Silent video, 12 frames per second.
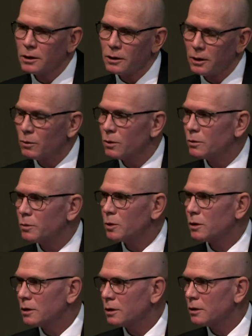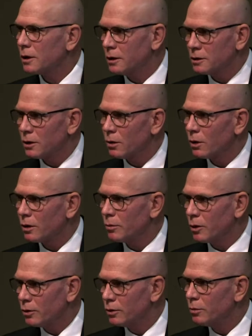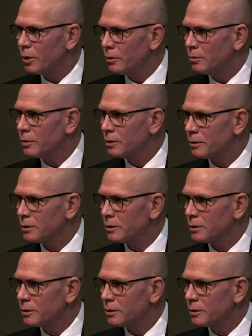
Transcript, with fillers: Then we would put an intraaortic balloon pump